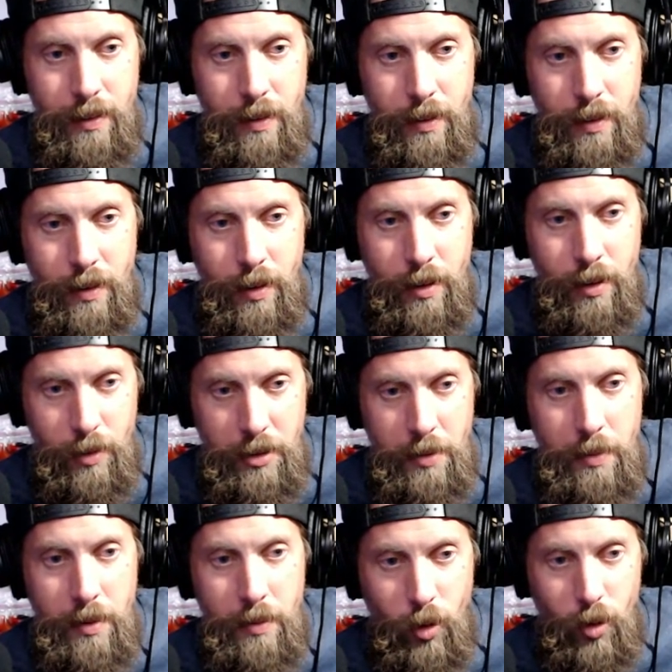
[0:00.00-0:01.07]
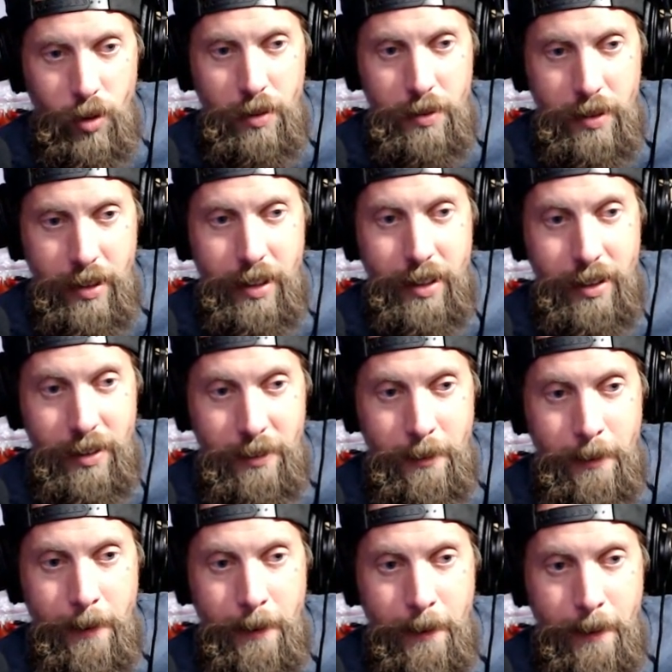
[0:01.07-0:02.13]
Concur on Ultimate Mortal. Yeah.
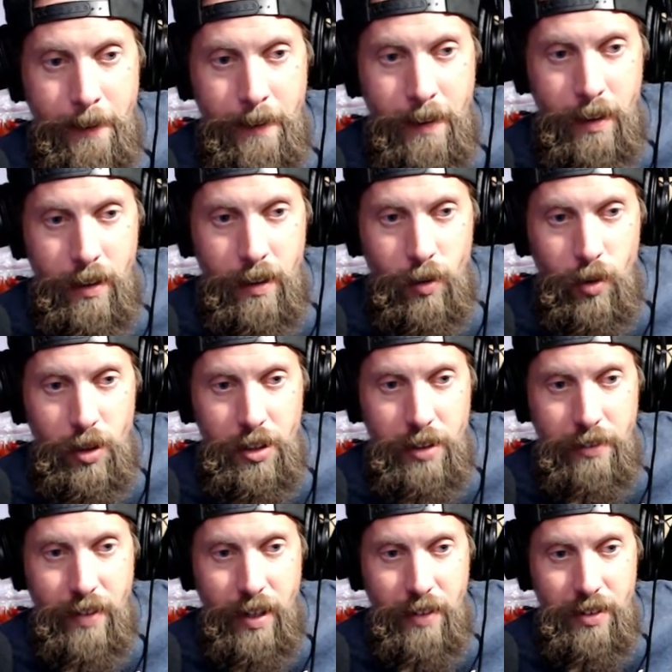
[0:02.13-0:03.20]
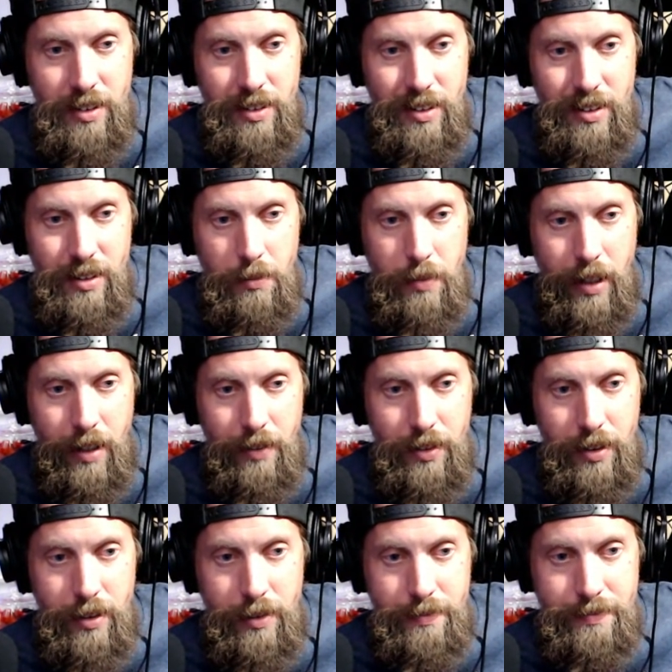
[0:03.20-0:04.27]
What's your favorite system
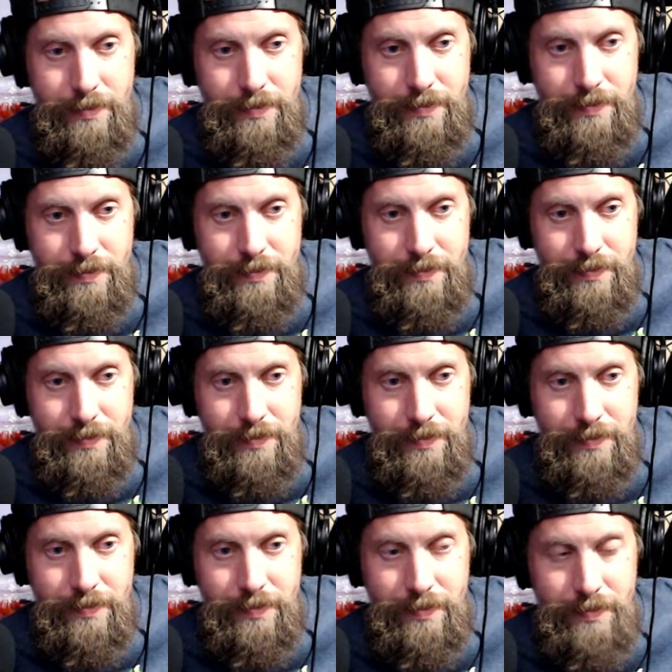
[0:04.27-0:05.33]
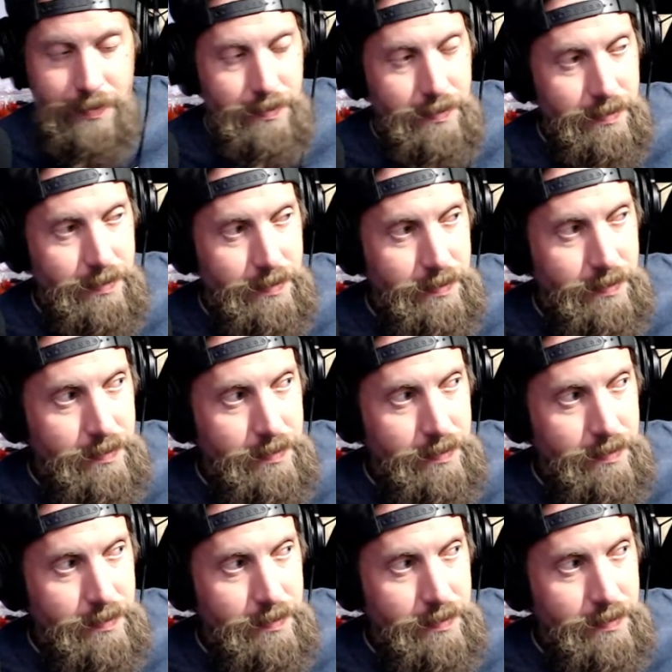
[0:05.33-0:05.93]
ever? Hmm.